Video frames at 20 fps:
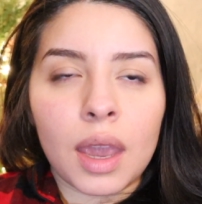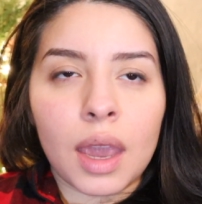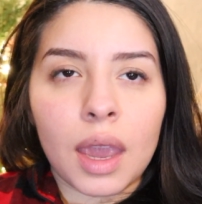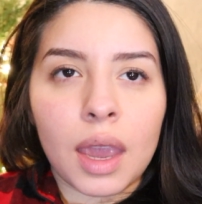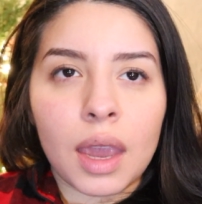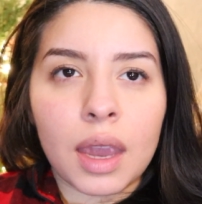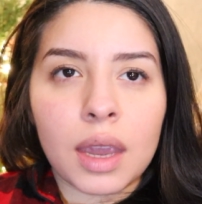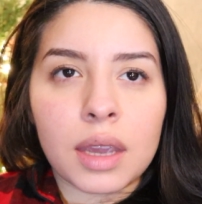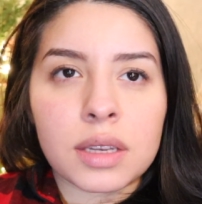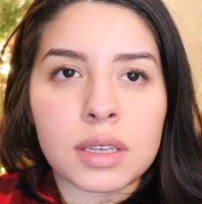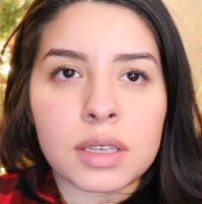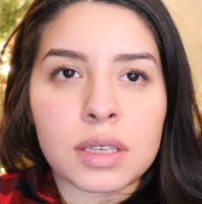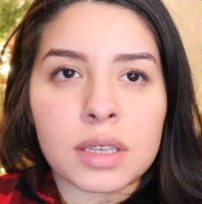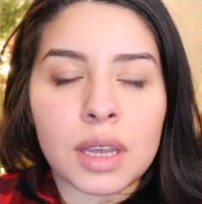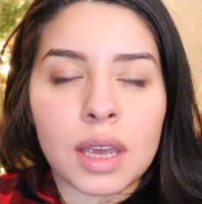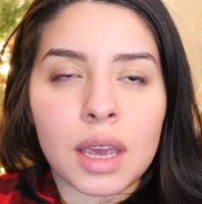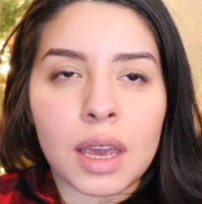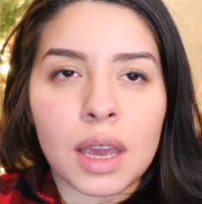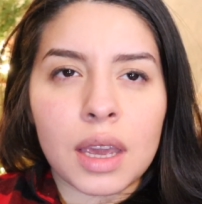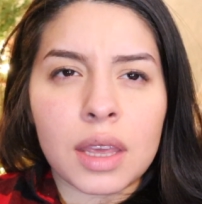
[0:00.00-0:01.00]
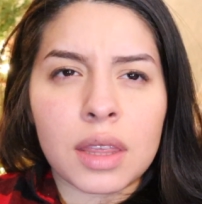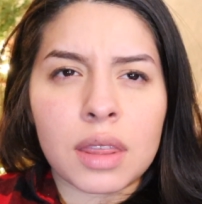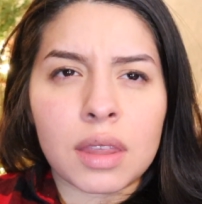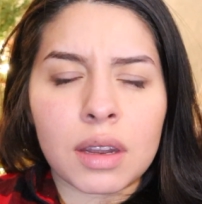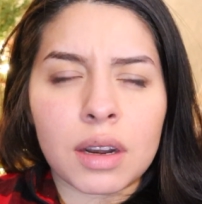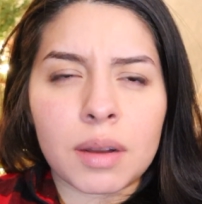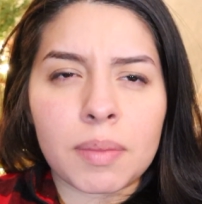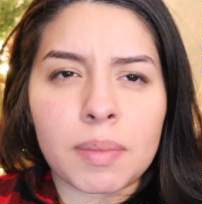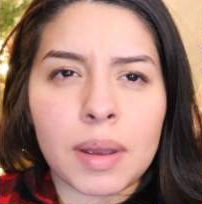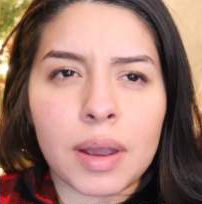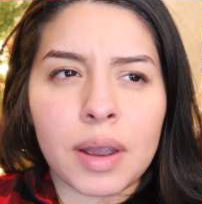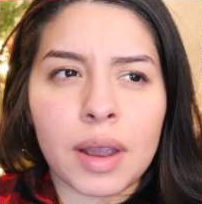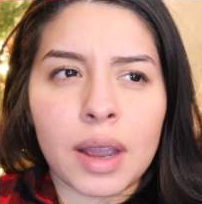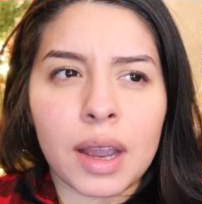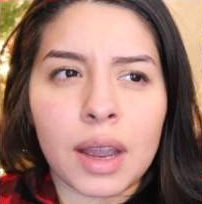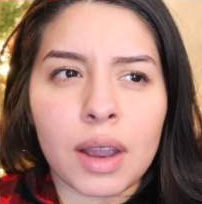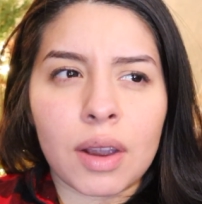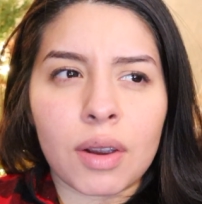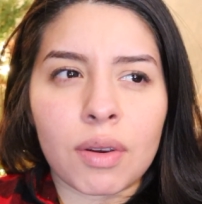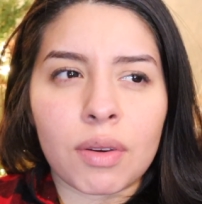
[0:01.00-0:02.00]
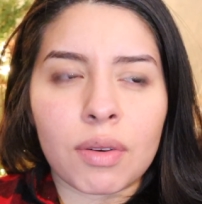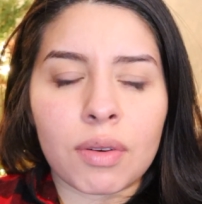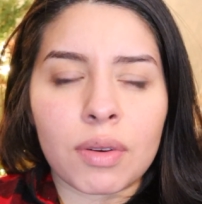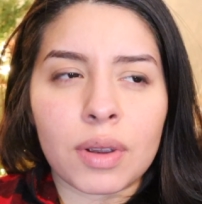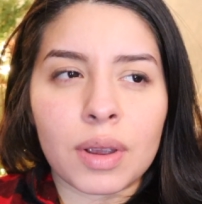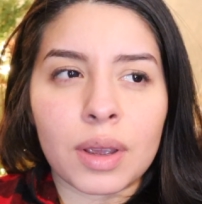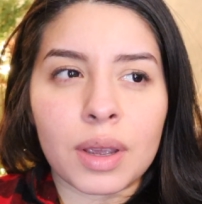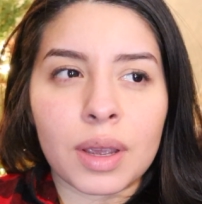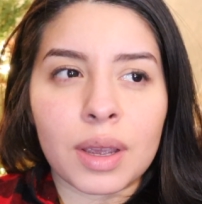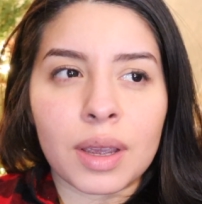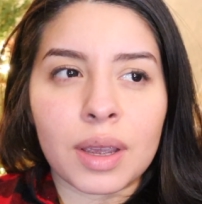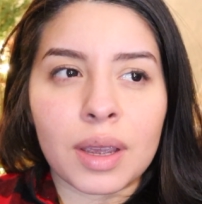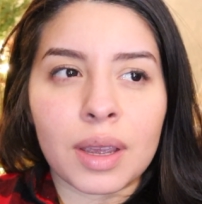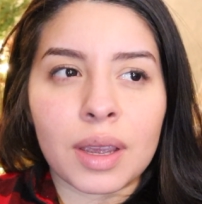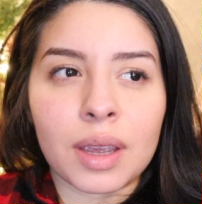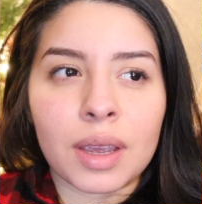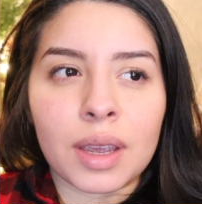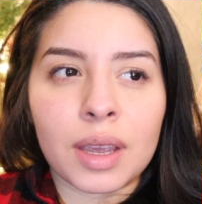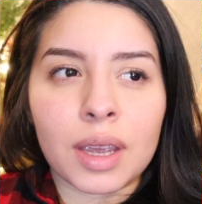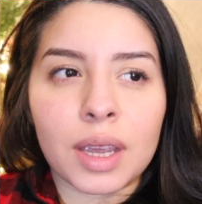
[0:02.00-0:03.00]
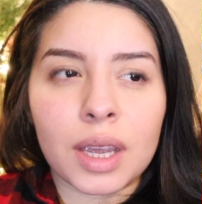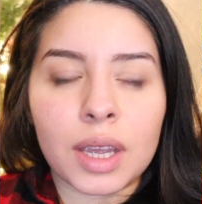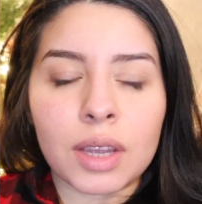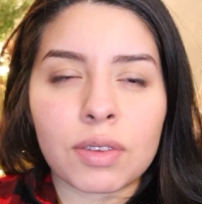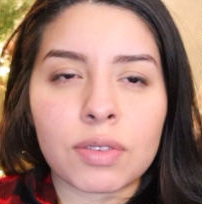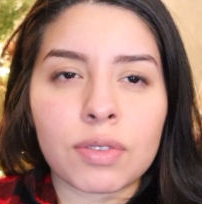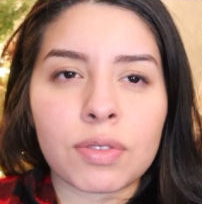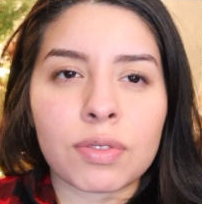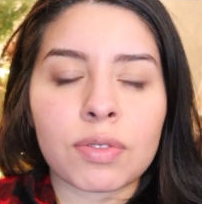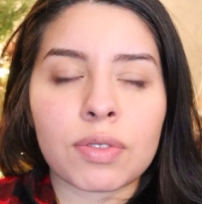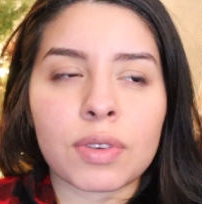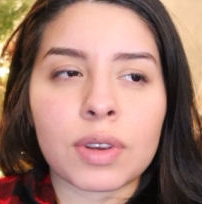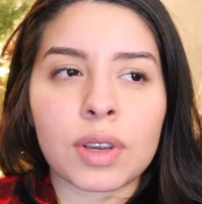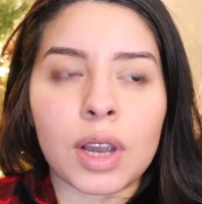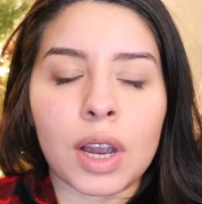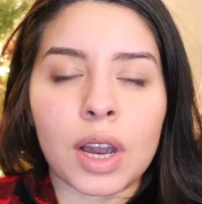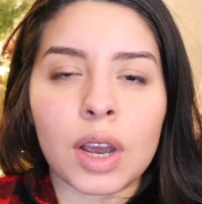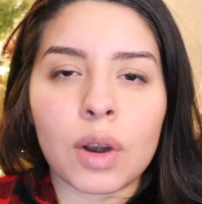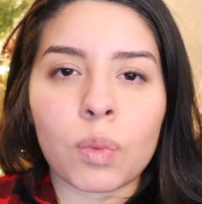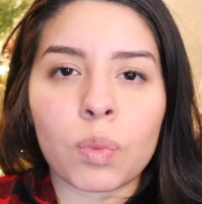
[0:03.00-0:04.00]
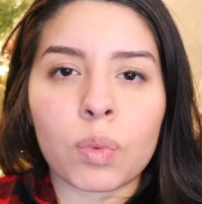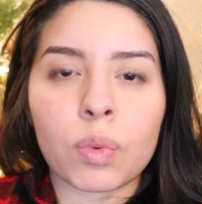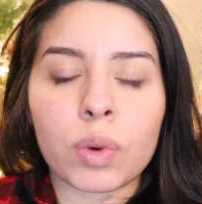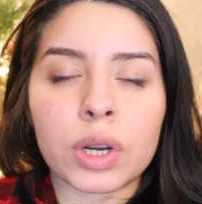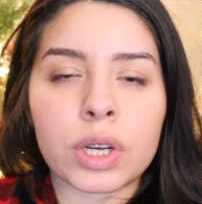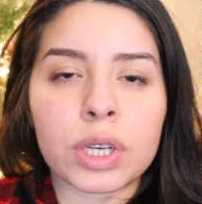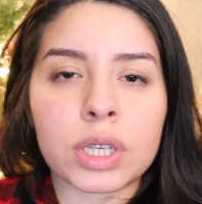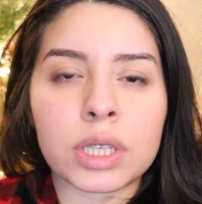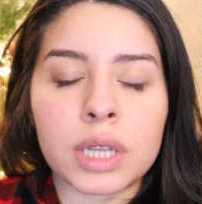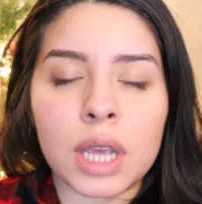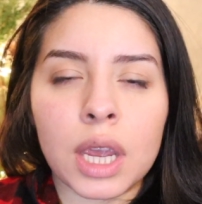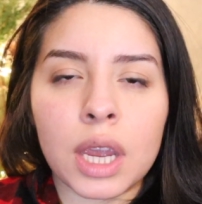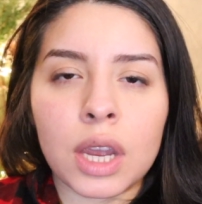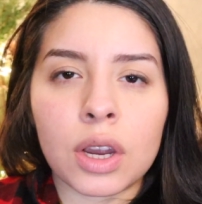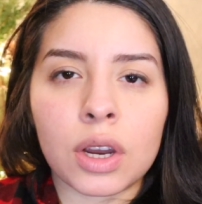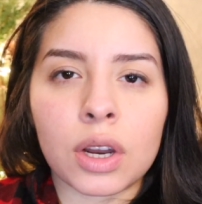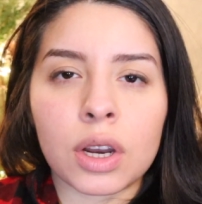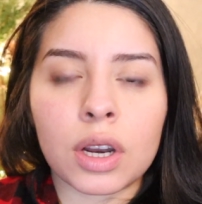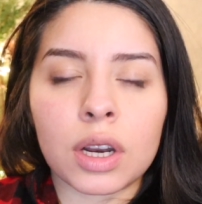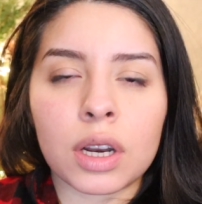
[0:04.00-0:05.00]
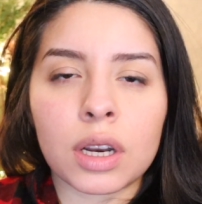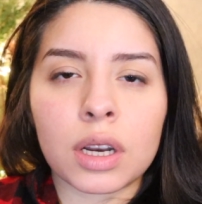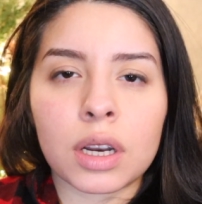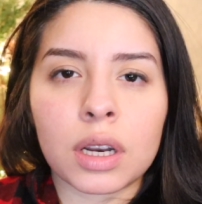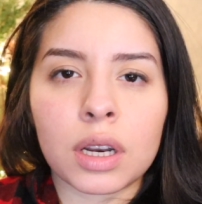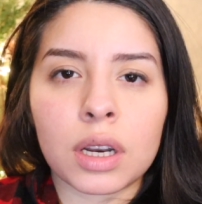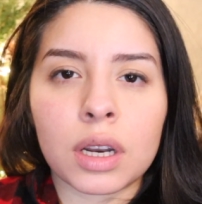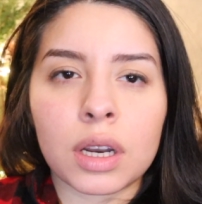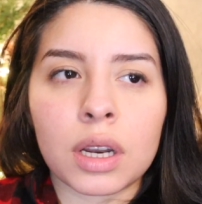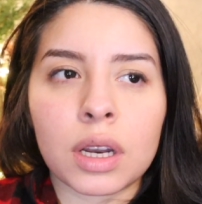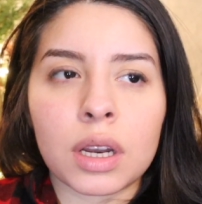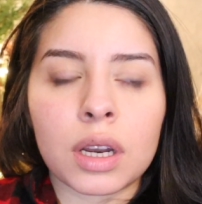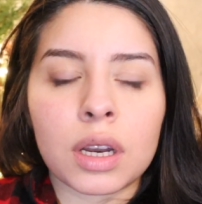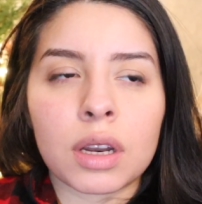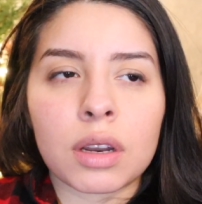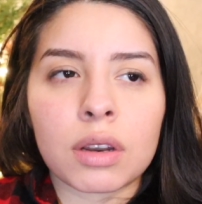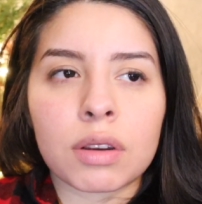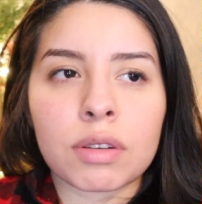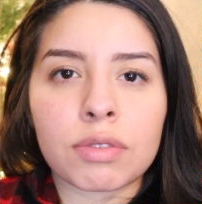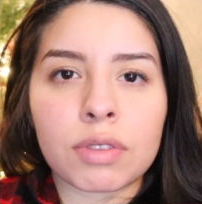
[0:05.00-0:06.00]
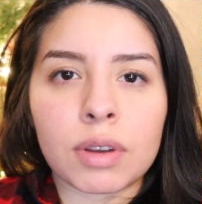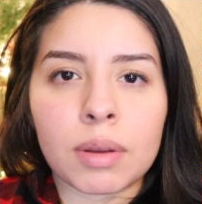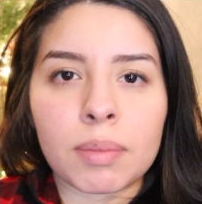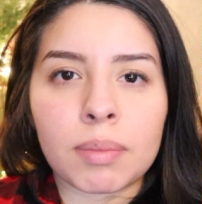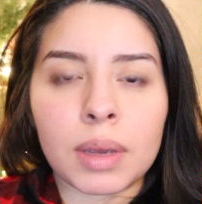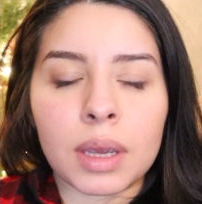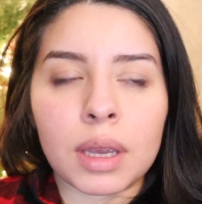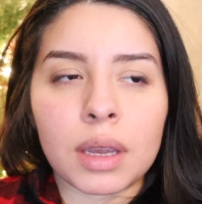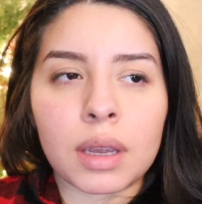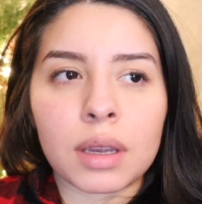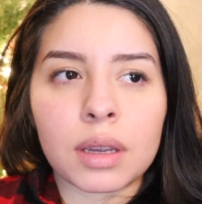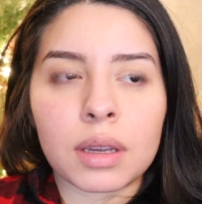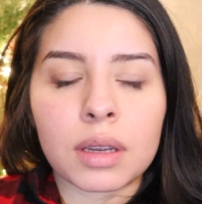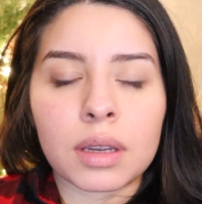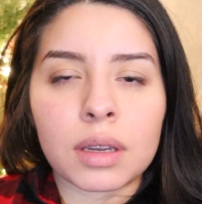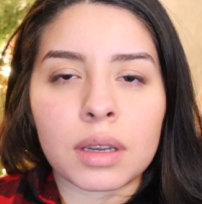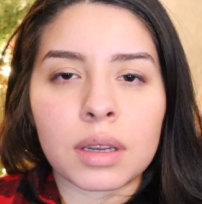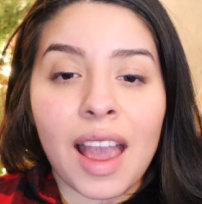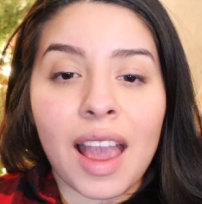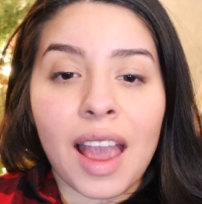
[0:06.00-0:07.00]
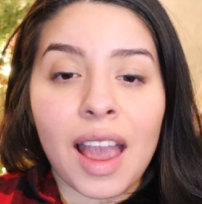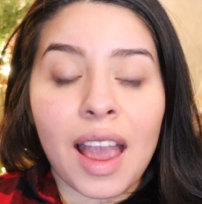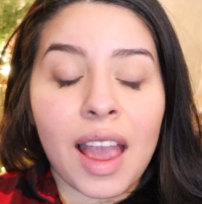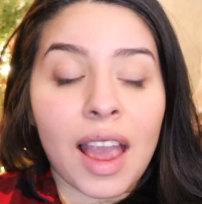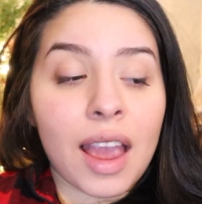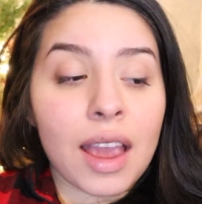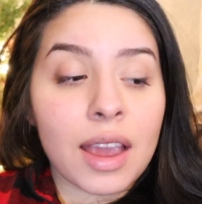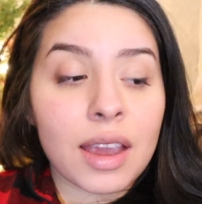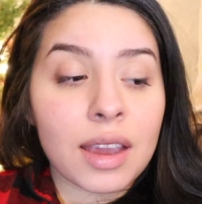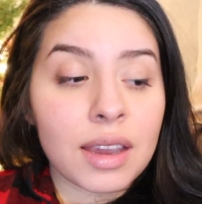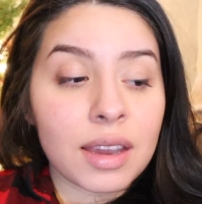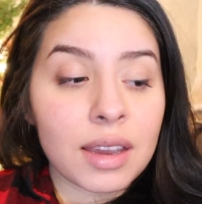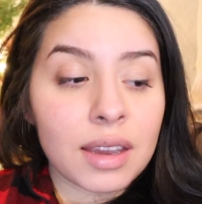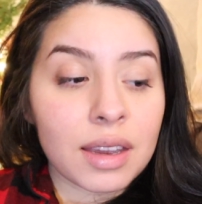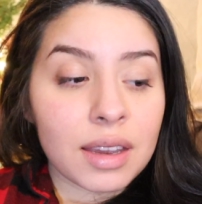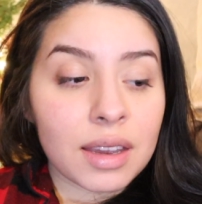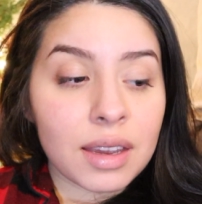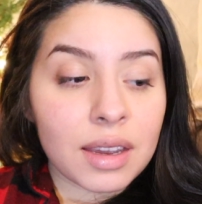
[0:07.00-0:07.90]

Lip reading: And I thought about how if God were to take her from me, I've